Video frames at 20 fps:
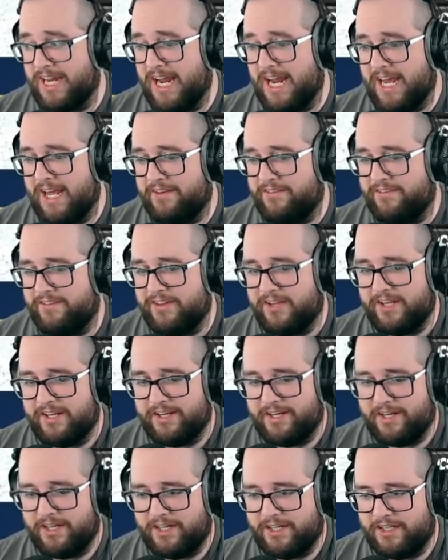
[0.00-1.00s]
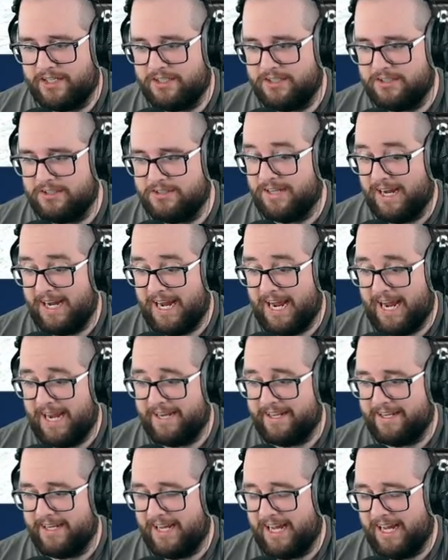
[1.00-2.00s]
had the, uh, I had
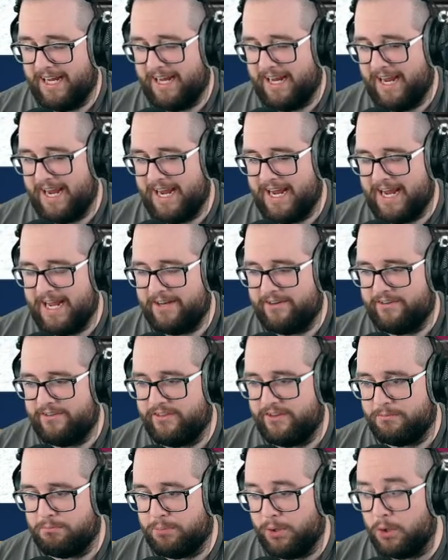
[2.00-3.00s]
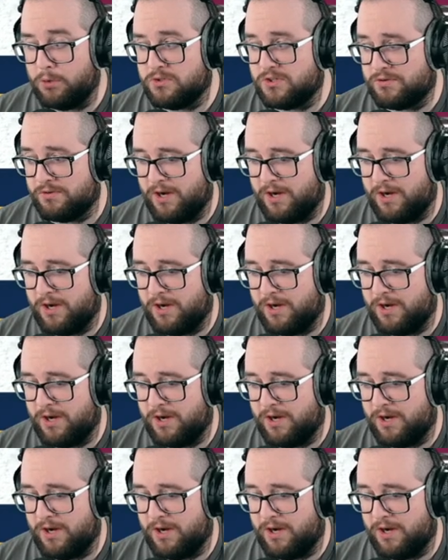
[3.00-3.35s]
it. I had the post